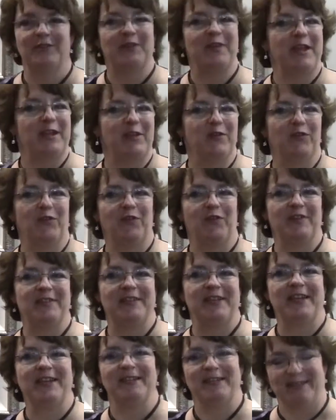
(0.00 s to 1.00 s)
So thank you for
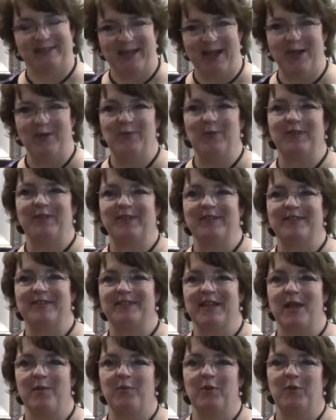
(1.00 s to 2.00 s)
visiting Design with
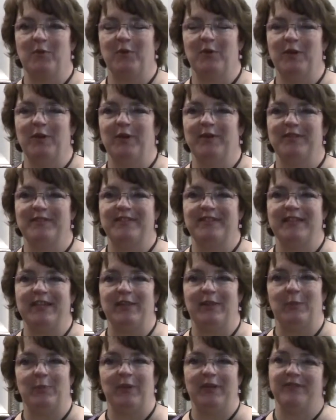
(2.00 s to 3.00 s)
Consignment where you can see
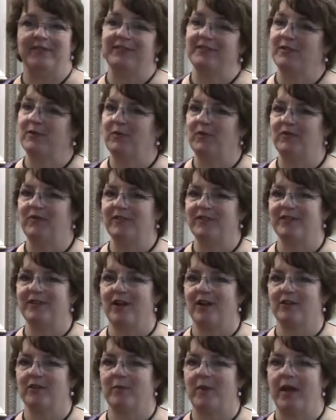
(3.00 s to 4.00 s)
the pieces that we've just
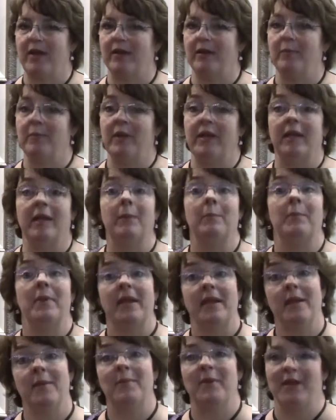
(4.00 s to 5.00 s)
talked about and many,
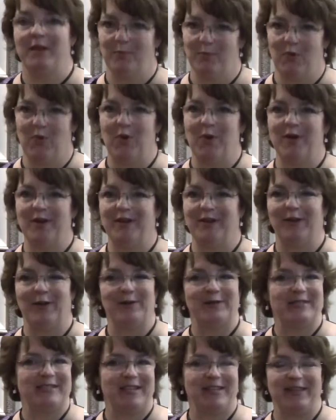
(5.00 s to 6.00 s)
many, many more in
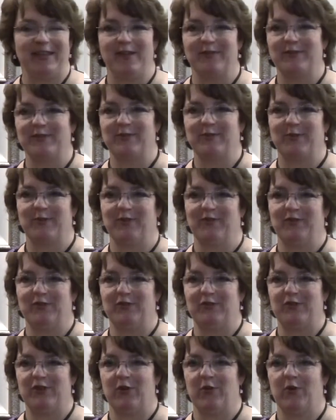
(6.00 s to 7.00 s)
our 10,000 square
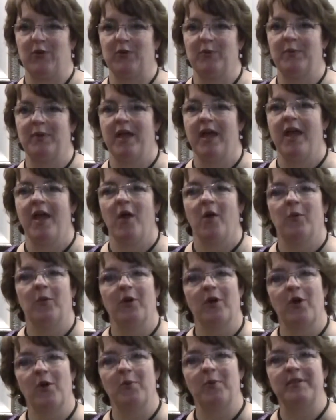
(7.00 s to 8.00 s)
foot showroom.
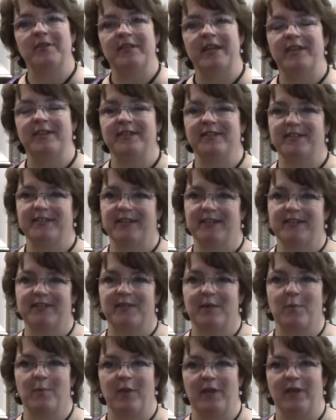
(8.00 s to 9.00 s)
We're open 10 to
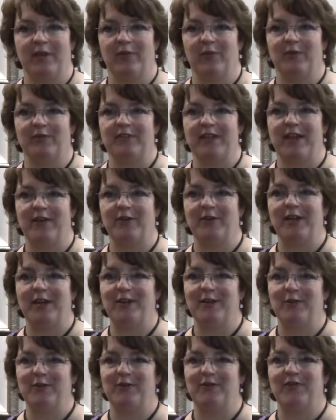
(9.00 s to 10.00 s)
6, Monday through
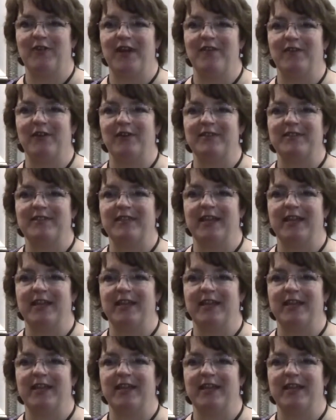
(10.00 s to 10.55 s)
Saturday, noon to 5 on